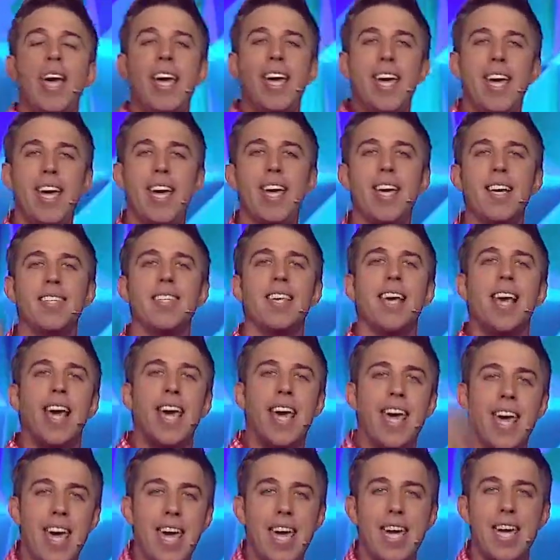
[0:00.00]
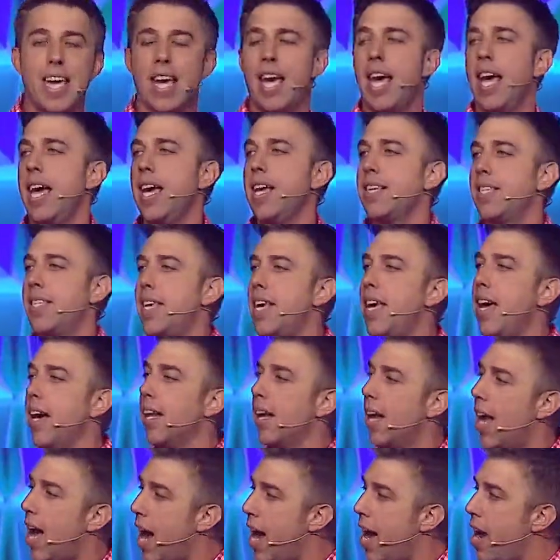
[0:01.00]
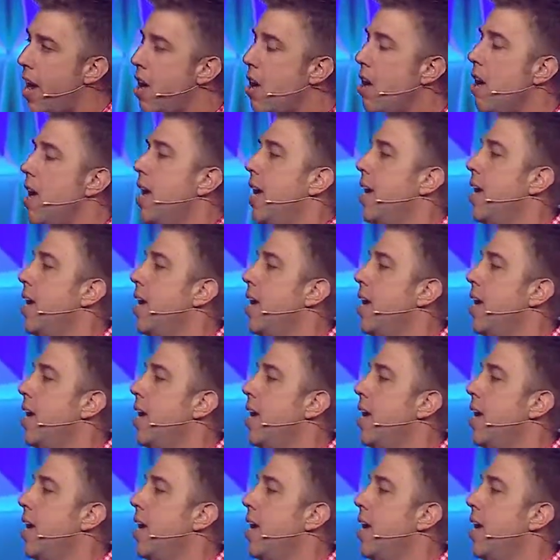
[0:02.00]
is he? Is he a liar?